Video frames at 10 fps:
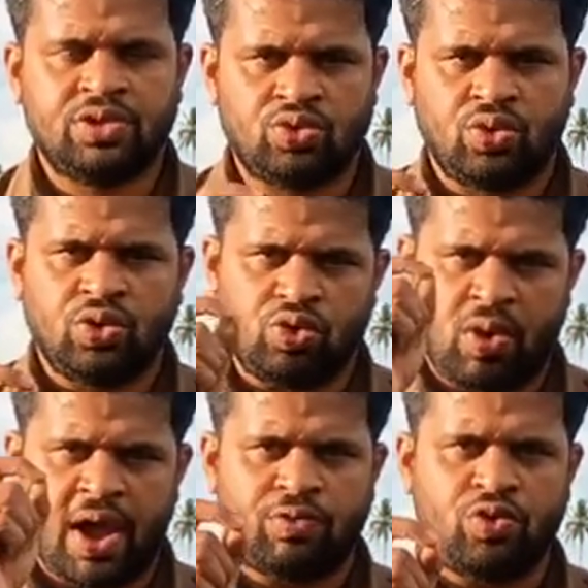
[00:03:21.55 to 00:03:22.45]
So
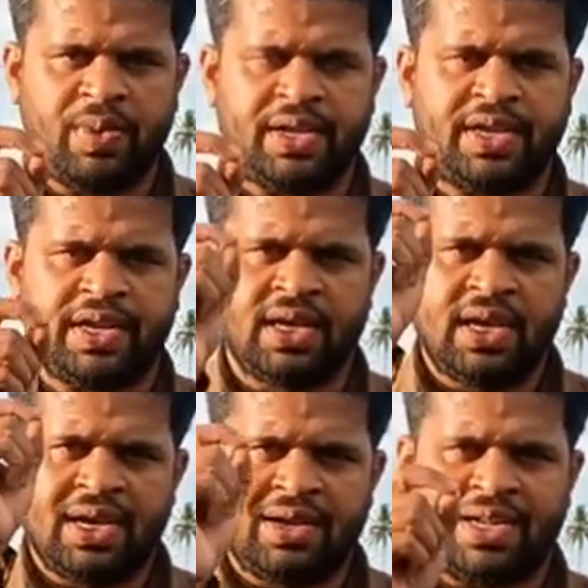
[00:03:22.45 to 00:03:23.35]
you have to maintain
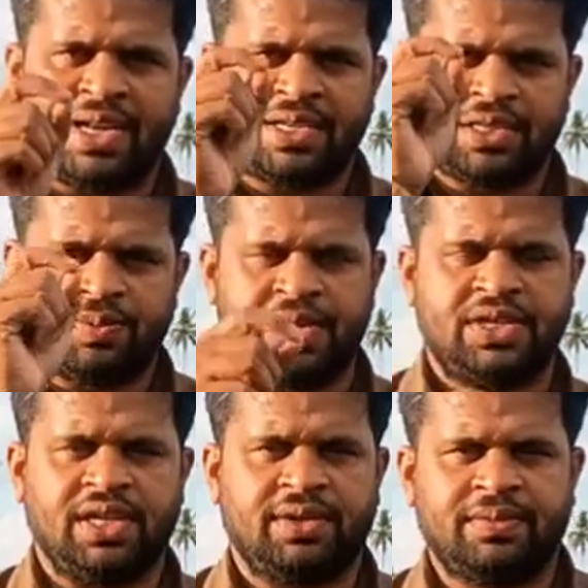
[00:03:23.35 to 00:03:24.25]
correct
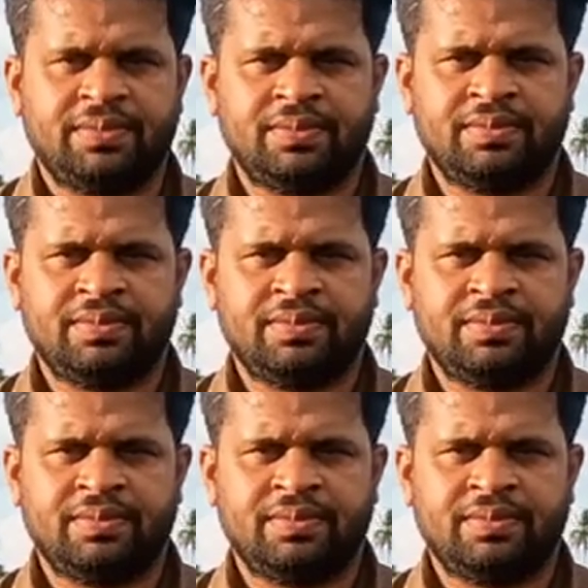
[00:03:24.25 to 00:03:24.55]
spacing.